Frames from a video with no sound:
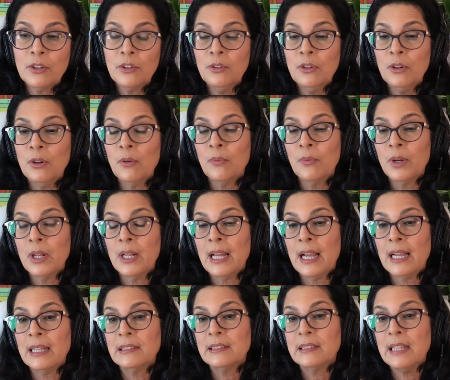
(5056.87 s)
you don't
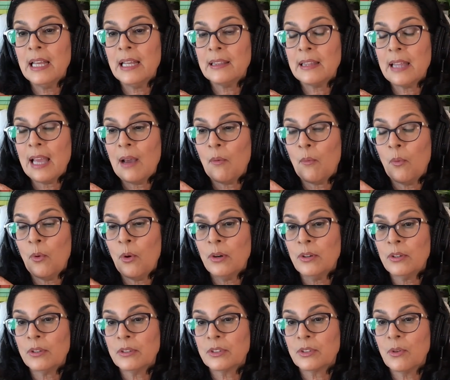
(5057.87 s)
realize that that
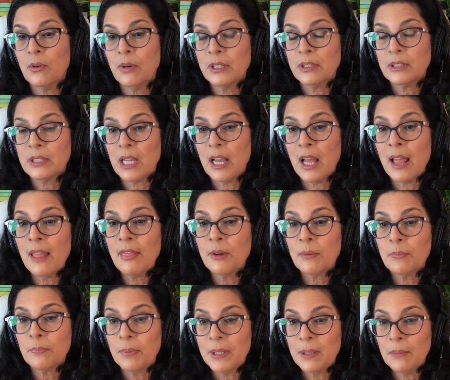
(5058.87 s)
water is going to
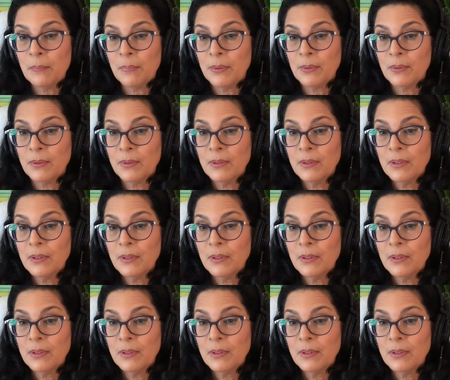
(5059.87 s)
other people.